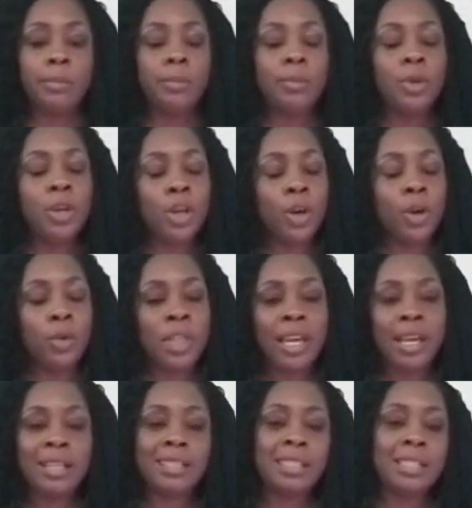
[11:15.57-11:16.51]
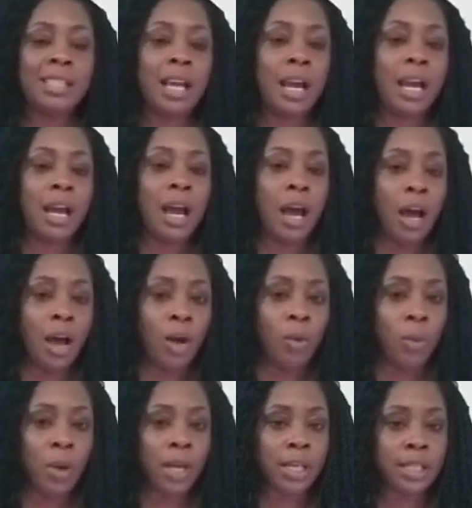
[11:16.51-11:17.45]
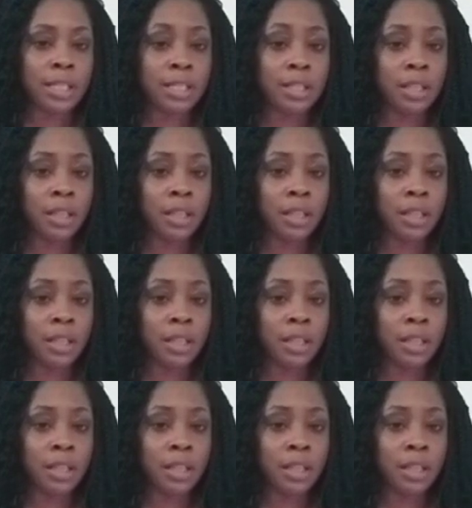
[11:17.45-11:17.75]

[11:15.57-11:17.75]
Know that it's not always